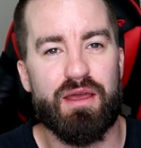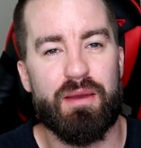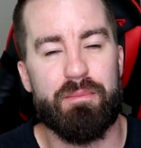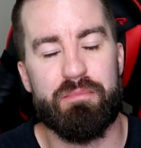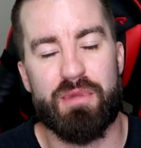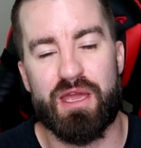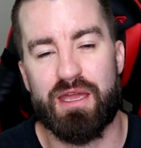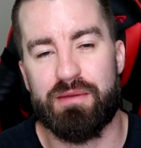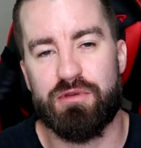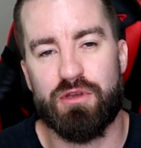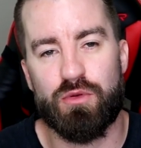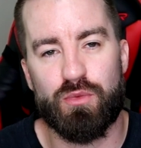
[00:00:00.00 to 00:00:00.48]

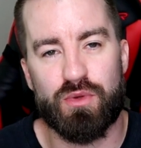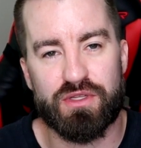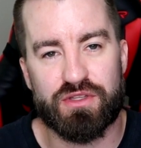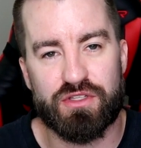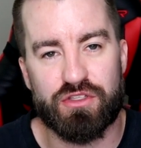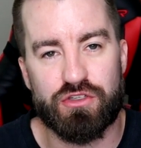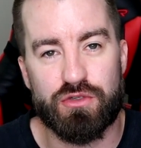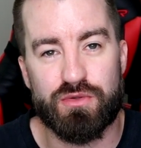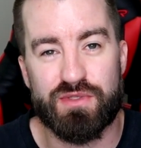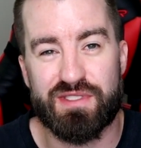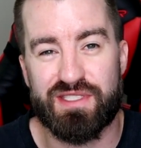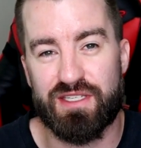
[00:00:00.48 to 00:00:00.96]
Maybe with
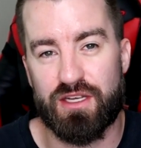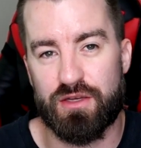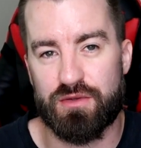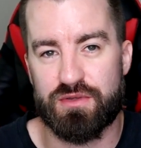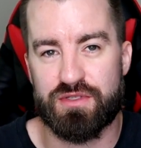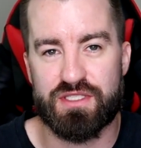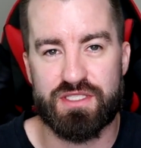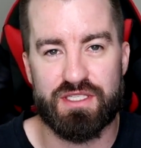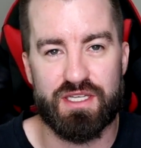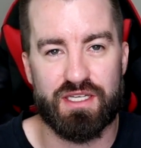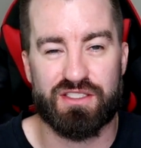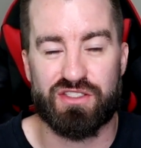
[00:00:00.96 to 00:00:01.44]
the new
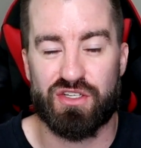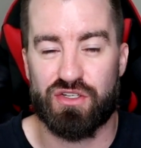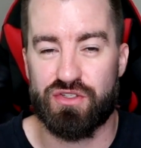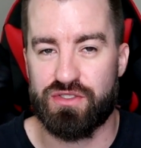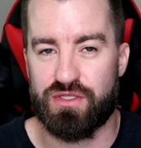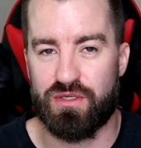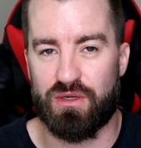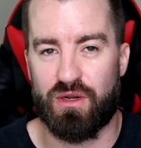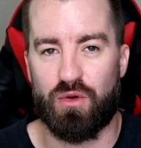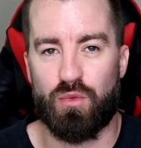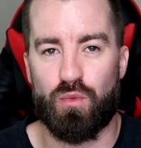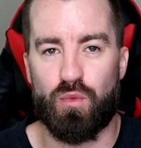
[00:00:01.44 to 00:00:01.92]
Z06 or
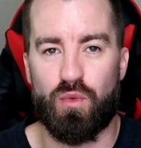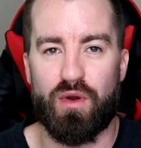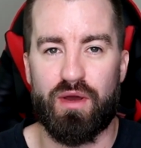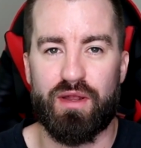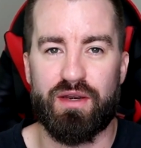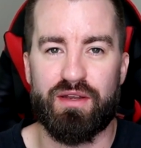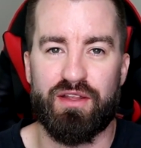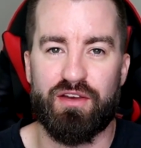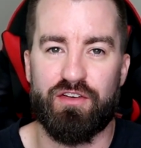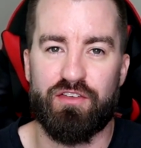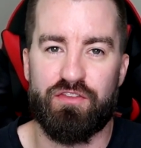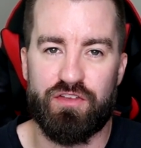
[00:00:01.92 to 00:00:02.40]

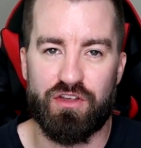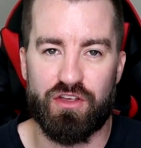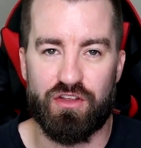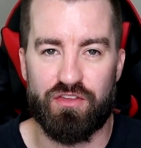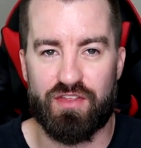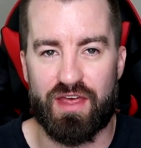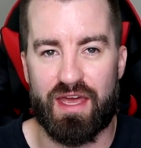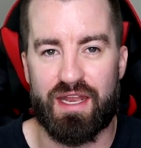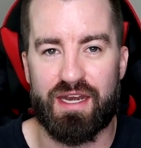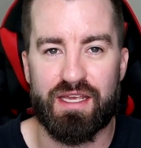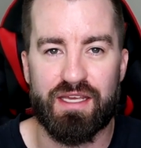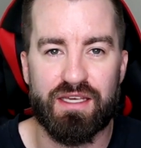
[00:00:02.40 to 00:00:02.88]
ZR1 they'll fill
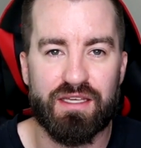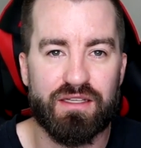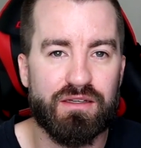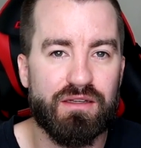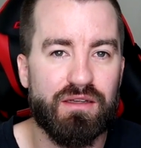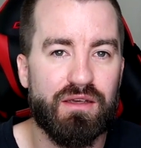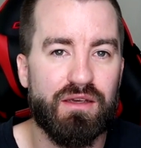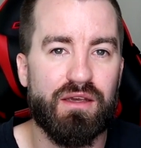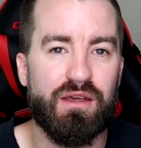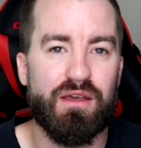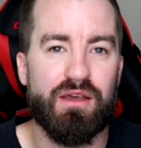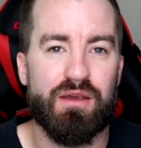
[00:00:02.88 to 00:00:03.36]
that in,
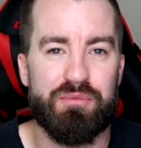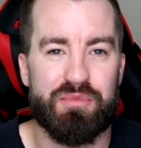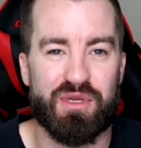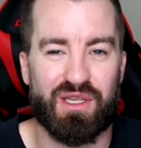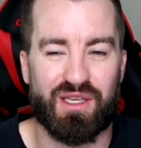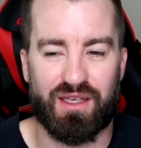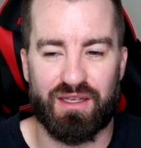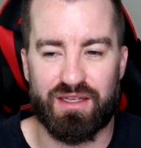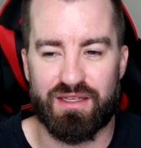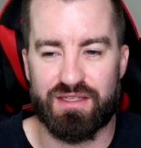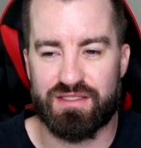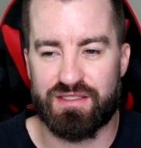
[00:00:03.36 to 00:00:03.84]

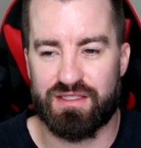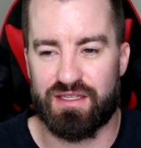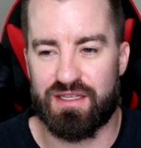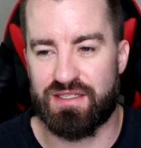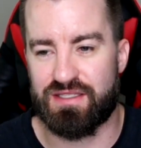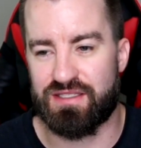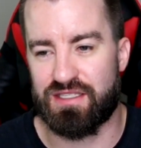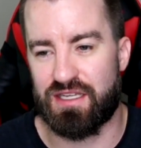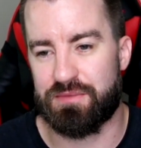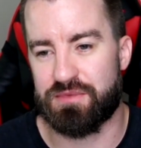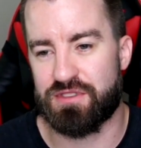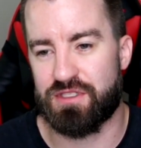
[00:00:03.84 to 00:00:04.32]
because it
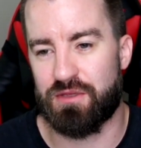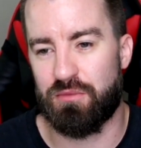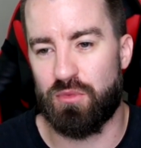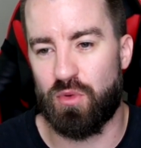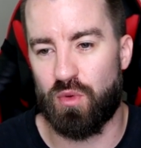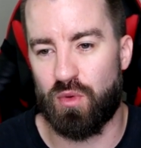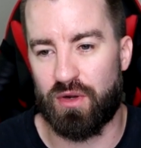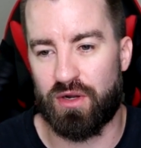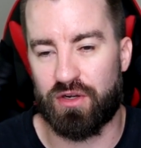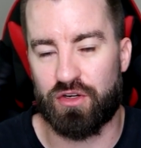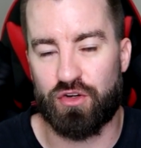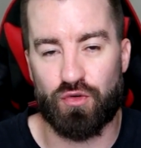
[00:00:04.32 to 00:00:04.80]
seems the
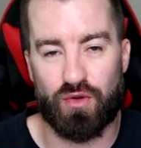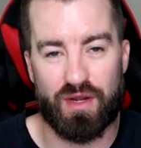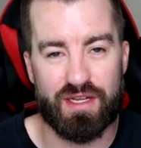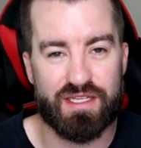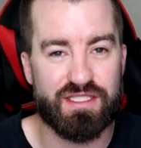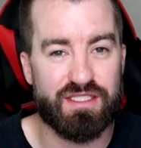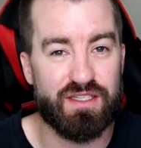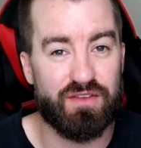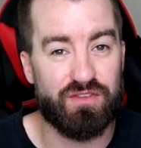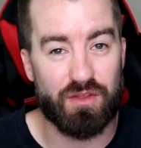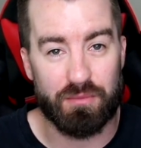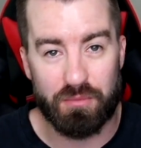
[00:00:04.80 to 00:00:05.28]
more
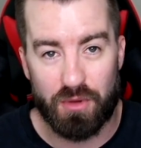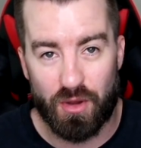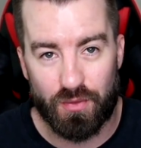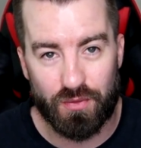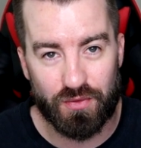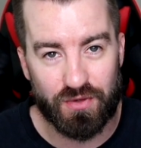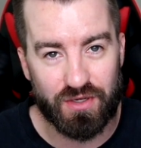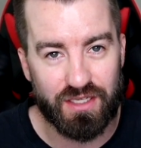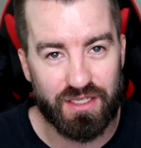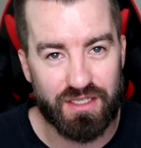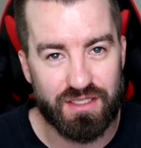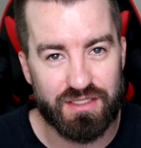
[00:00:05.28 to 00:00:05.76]
aggressive the
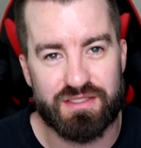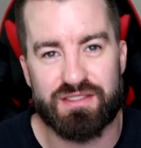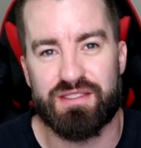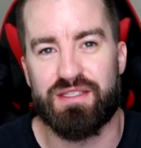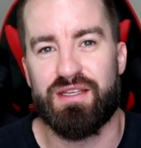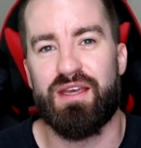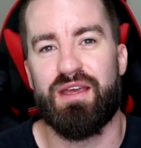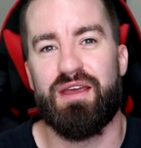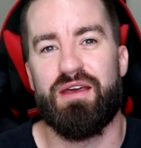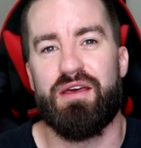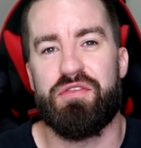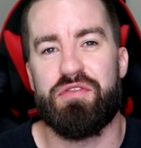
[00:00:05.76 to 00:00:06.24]
motor gets,
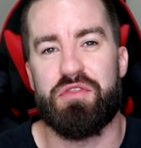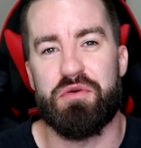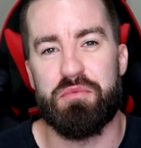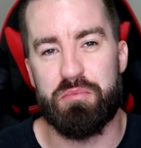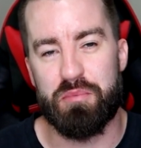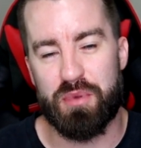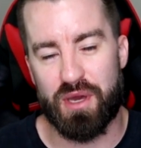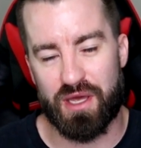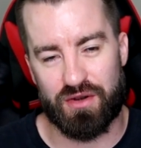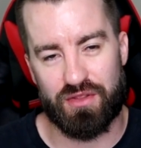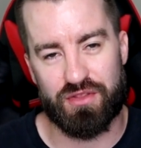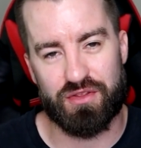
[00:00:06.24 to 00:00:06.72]
the
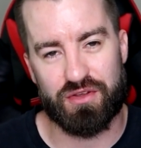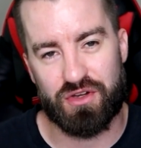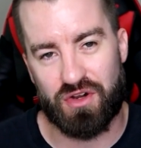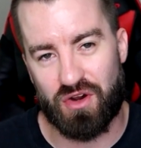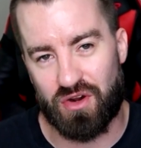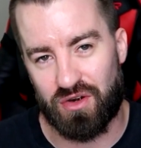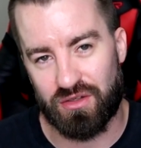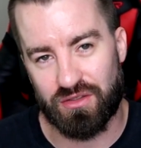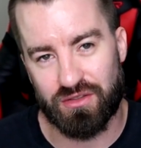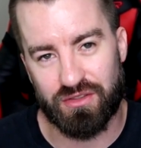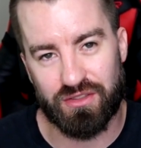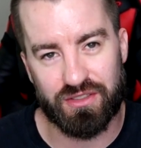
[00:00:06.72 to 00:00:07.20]
better the
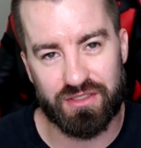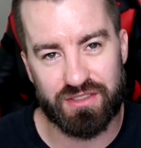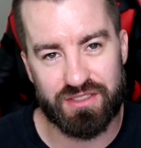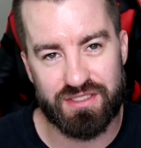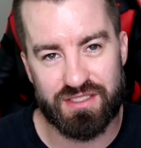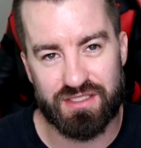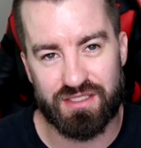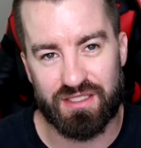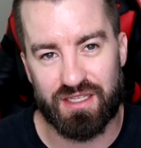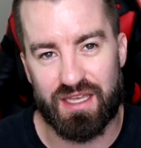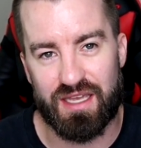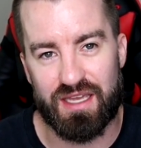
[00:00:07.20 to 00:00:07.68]
car
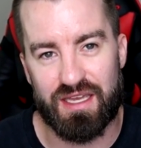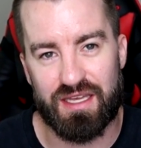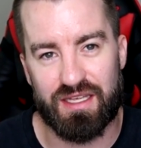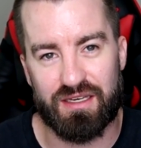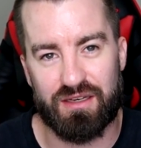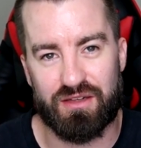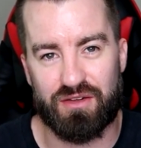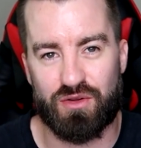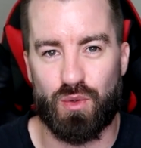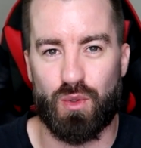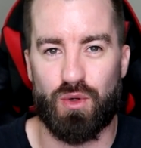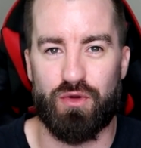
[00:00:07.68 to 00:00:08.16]
looks in
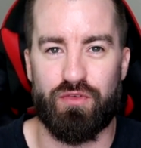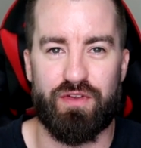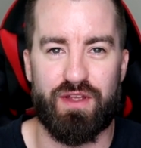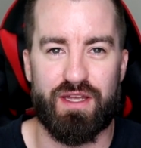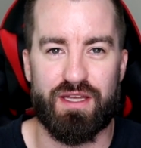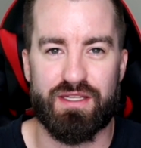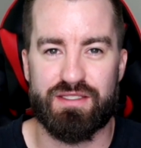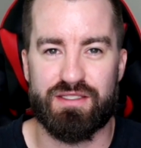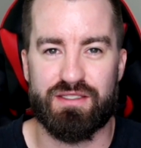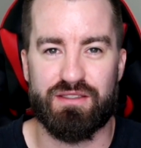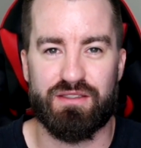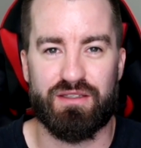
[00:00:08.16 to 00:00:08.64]
the
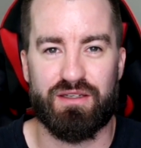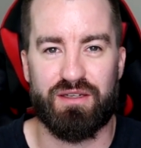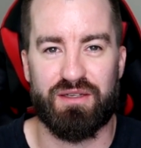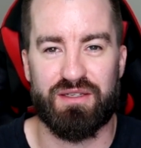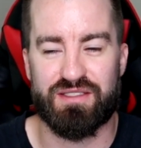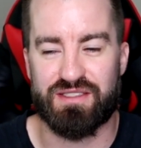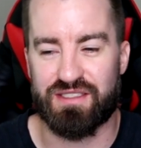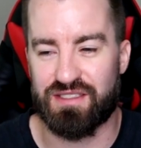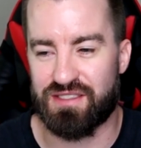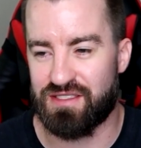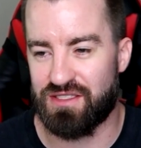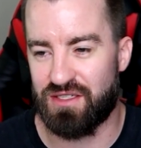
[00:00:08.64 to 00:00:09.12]
Corvettes,
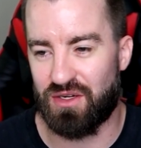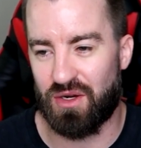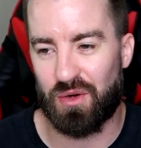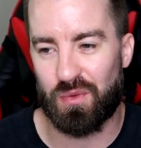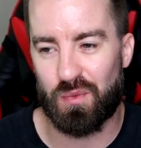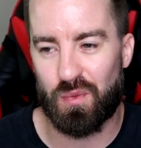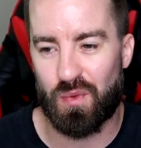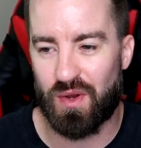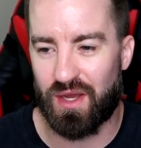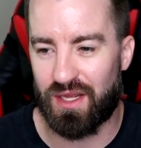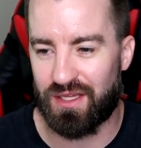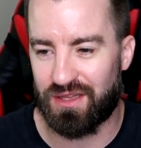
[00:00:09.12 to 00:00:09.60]
because the
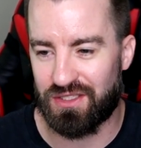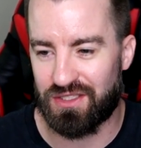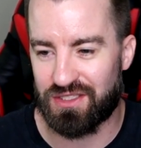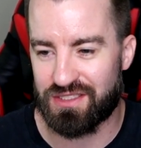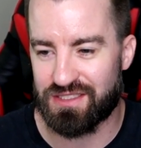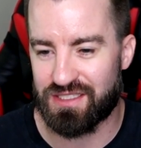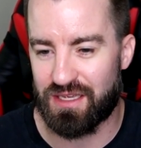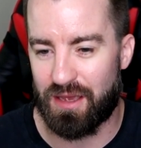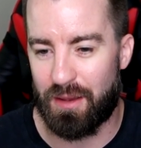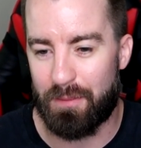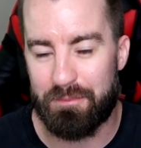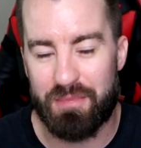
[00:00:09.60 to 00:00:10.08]
ZR1
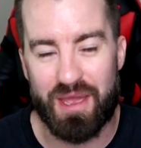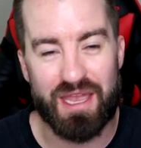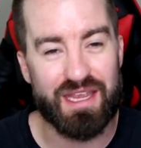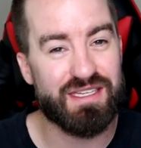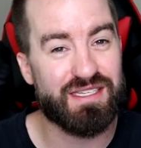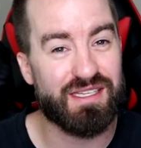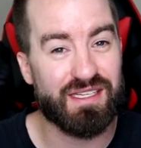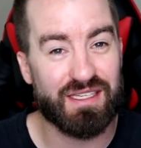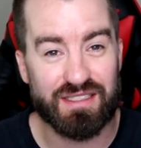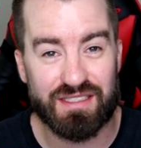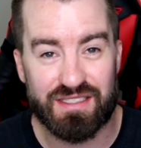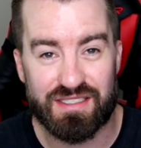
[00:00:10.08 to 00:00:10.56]
looks
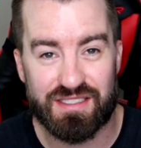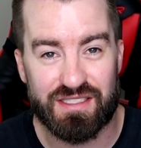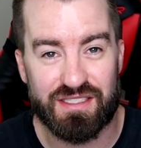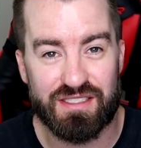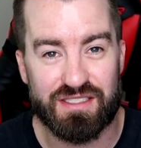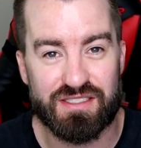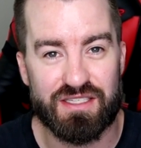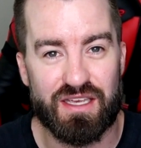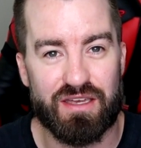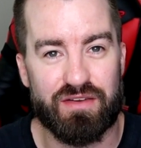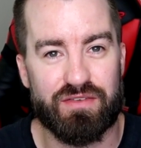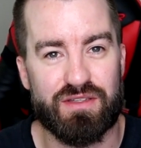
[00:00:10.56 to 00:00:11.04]
amazing in the
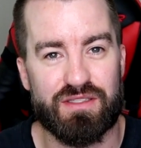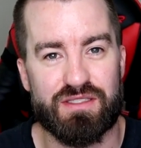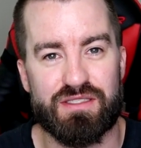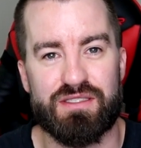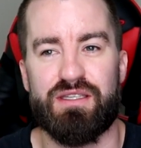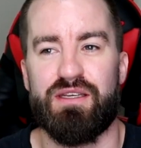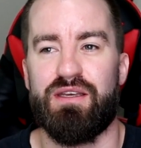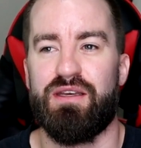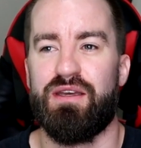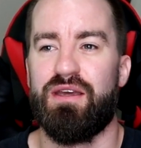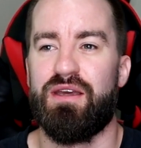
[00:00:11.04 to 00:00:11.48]
C7s,